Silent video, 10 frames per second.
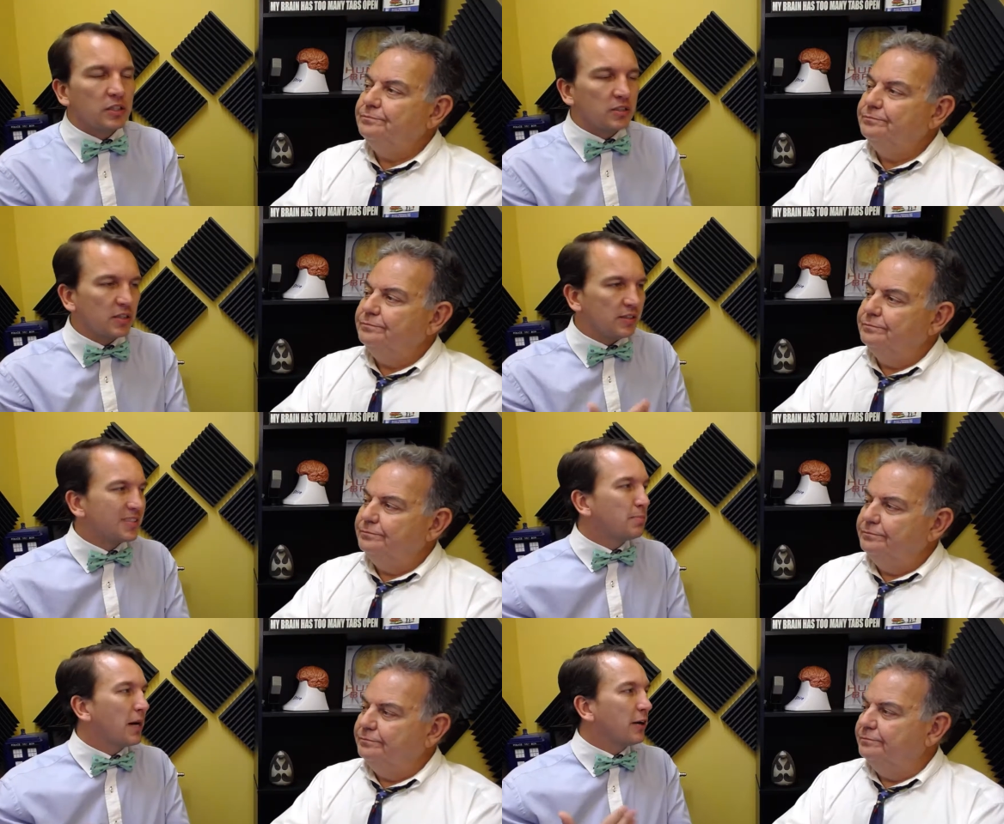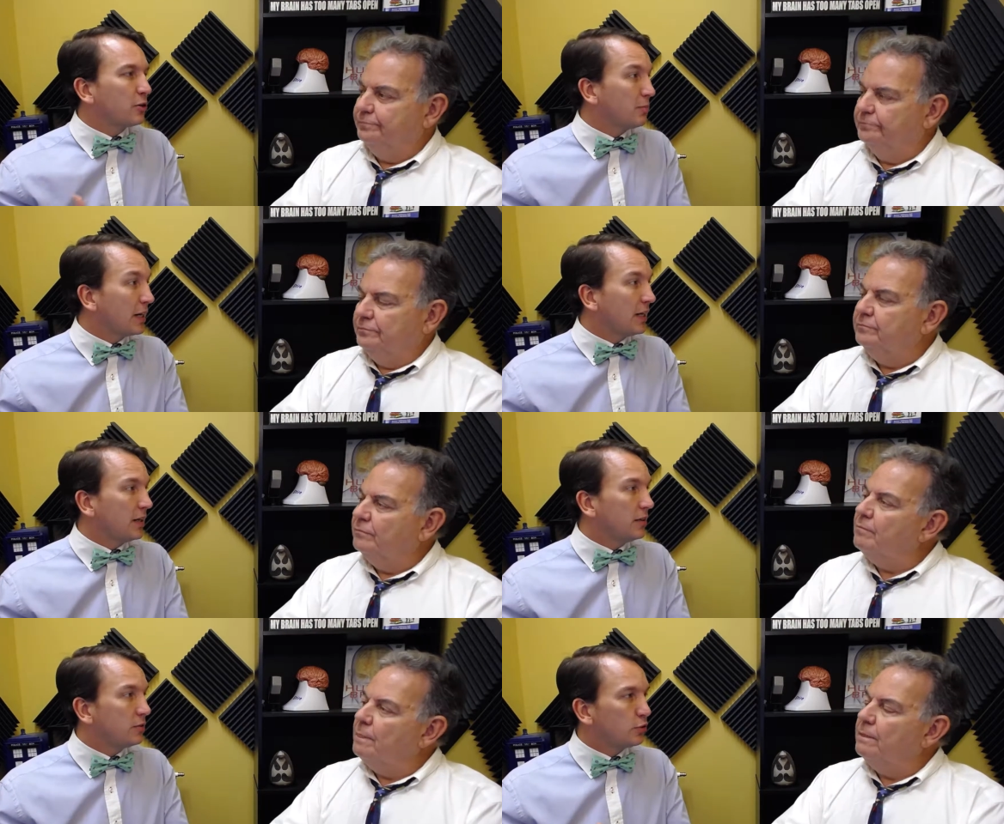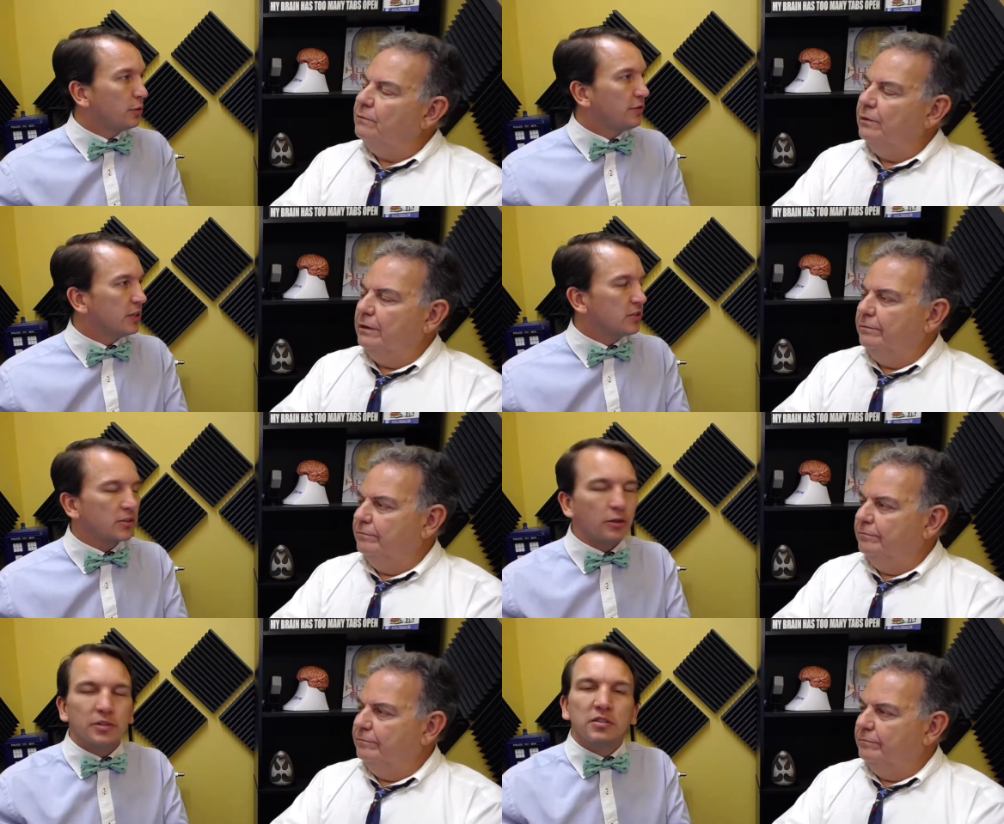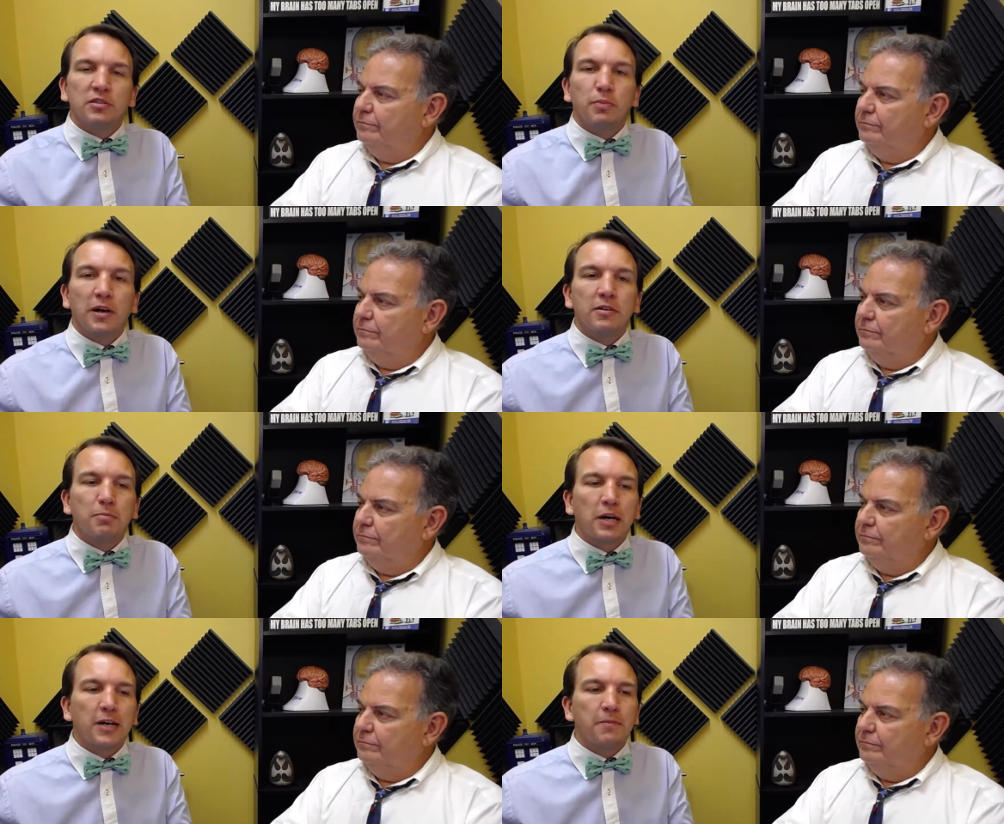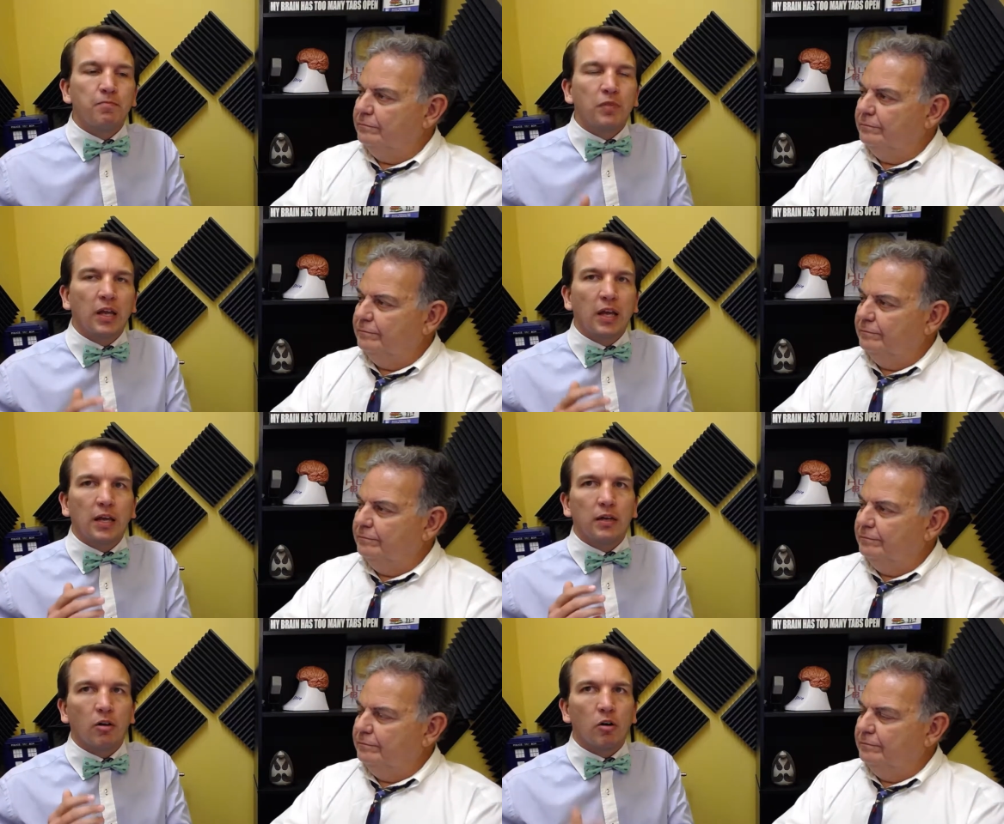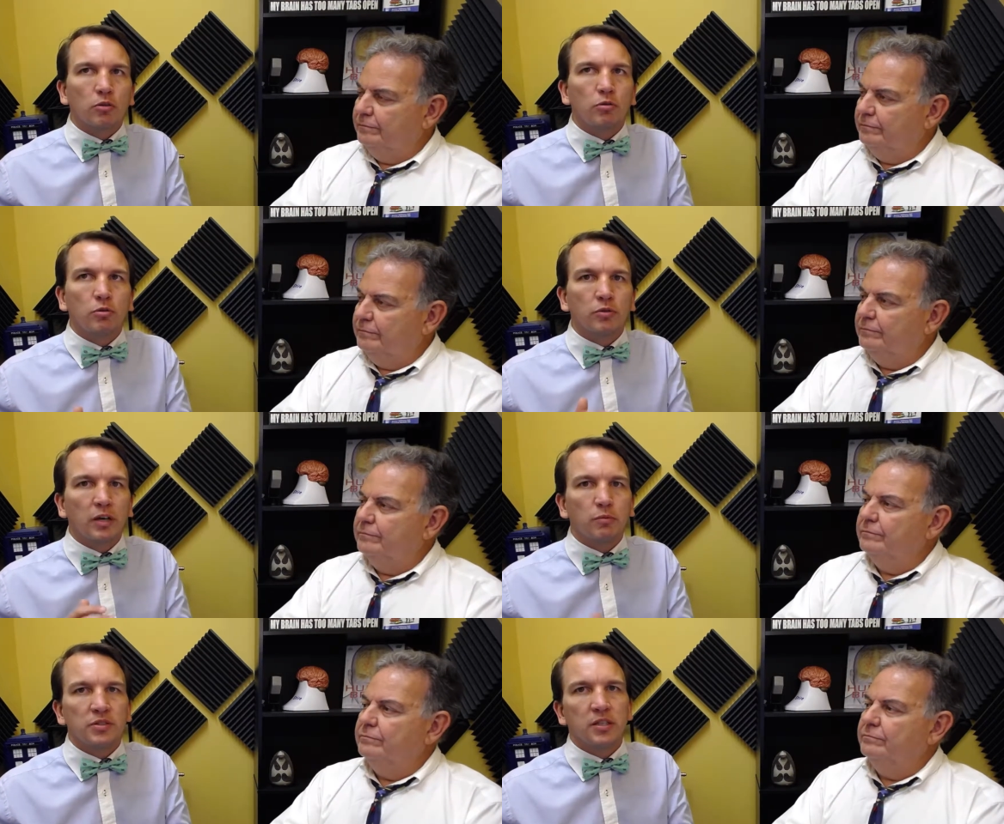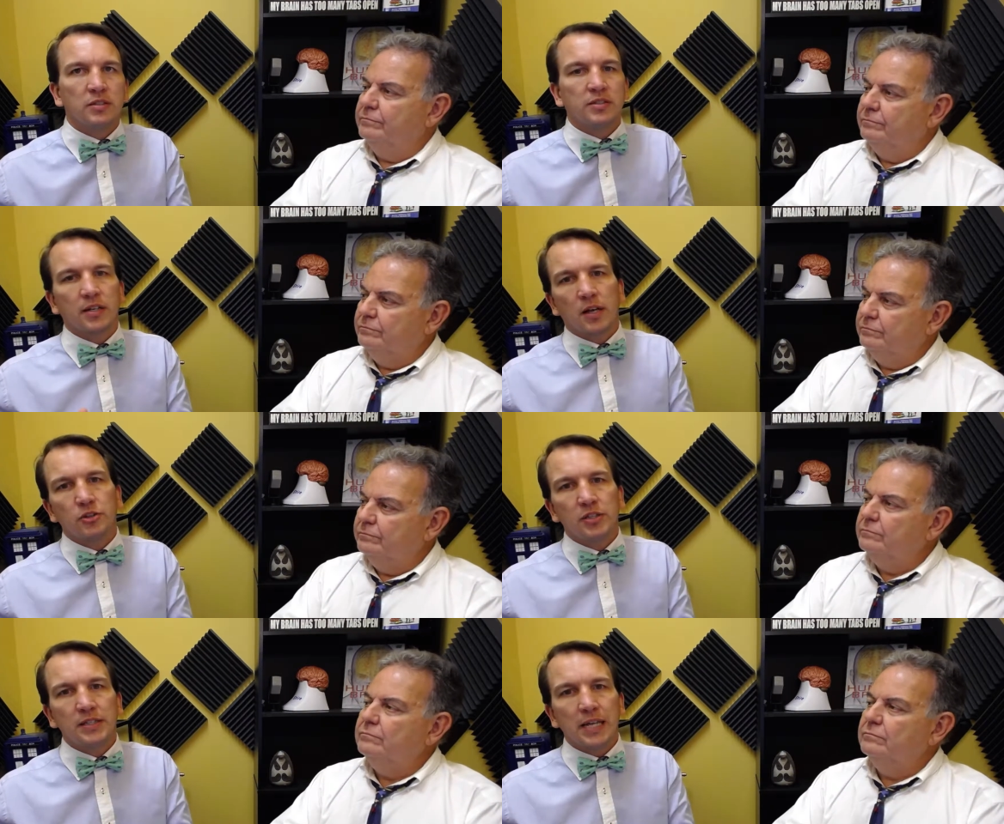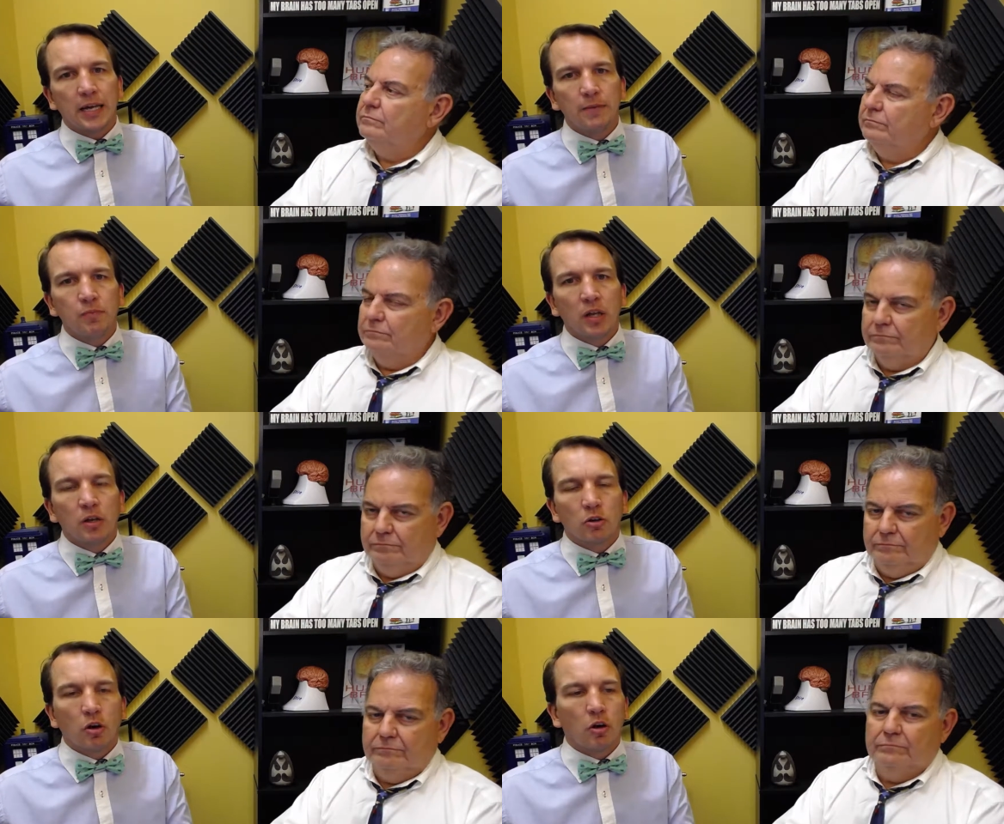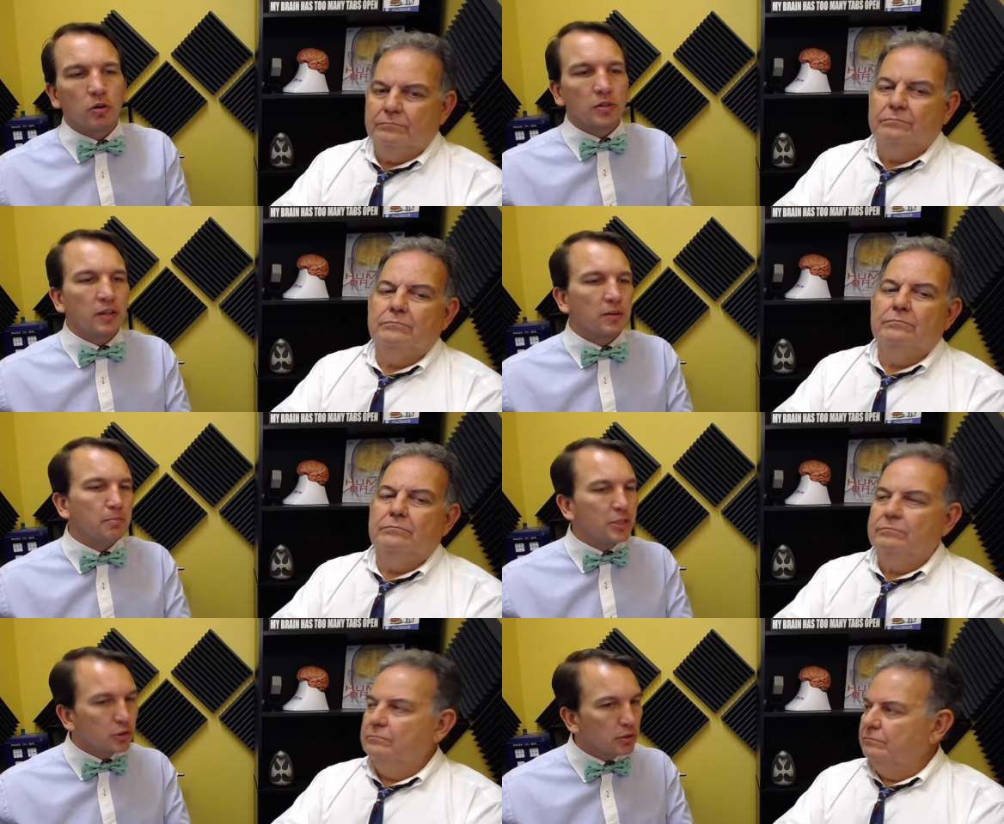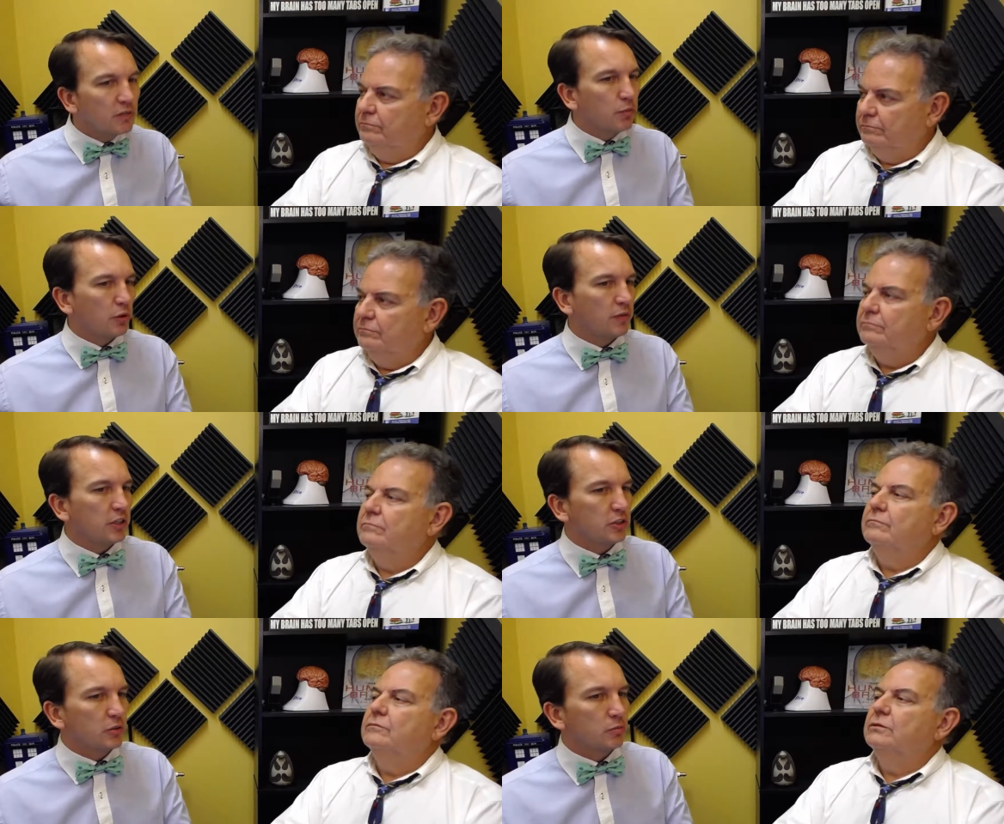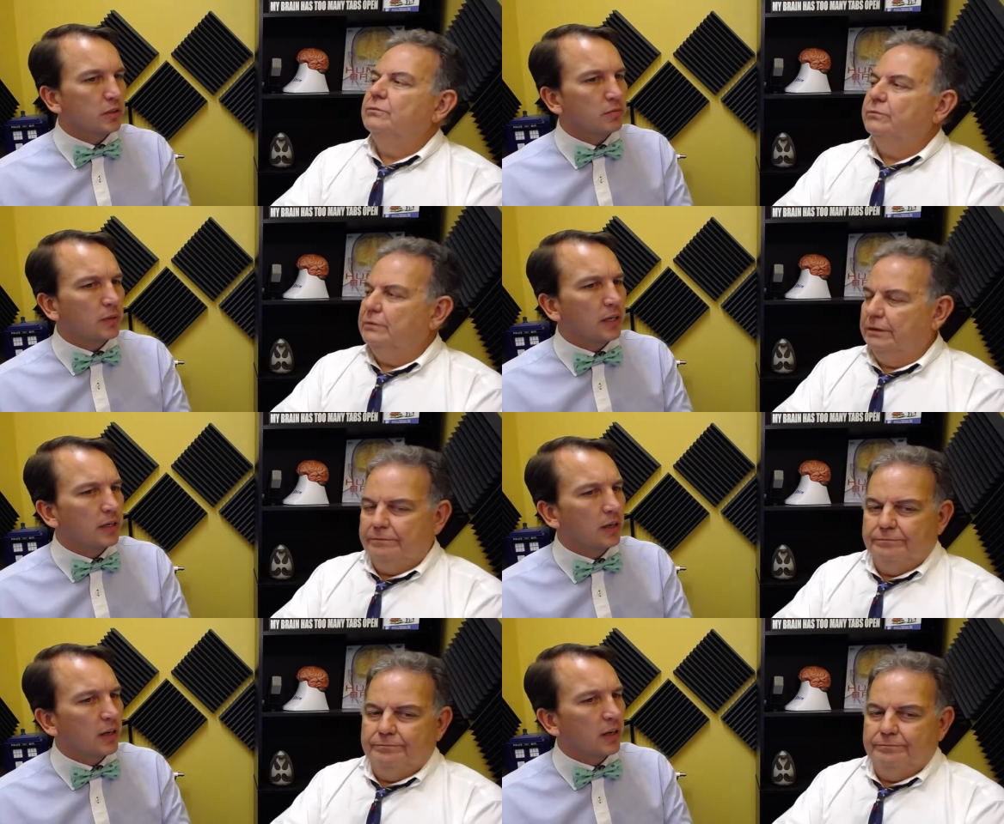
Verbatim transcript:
Speaker 1: it's inspired by true right. events. No, it's inspired by a article that was in Psychology Today mm-hmm. called The Mystery of Motivation, written right.